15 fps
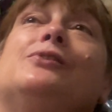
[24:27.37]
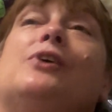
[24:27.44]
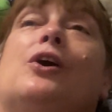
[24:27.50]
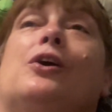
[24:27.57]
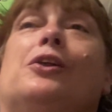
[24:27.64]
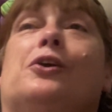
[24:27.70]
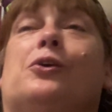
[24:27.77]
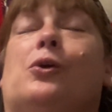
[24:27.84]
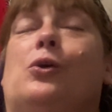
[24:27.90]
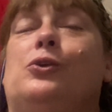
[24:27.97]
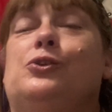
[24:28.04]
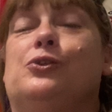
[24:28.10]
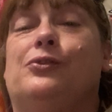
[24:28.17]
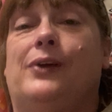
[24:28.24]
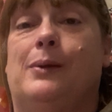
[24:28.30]
all our
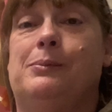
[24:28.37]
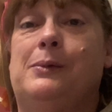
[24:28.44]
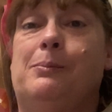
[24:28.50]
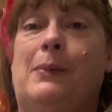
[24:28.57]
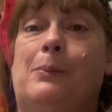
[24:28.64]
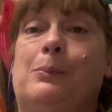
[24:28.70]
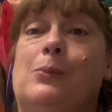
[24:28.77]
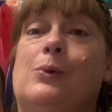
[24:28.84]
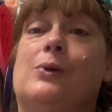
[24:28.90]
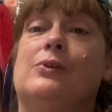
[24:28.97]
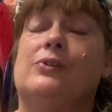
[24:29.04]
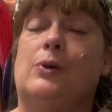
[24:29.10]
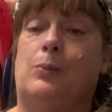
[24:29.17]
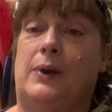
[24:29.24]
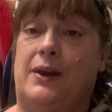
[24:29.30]
older family members.
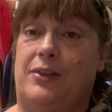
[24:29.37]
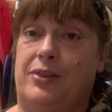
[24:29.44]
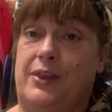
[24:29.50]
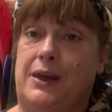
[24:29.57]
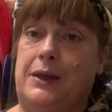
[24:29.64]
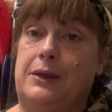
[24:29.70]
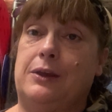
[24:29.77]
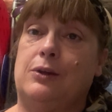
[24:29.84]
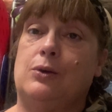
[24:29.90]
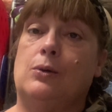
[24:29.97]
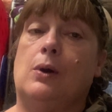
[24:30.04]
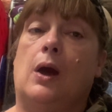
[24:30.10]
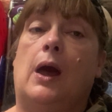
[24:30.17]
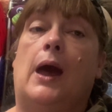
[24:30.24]
I want to thank you.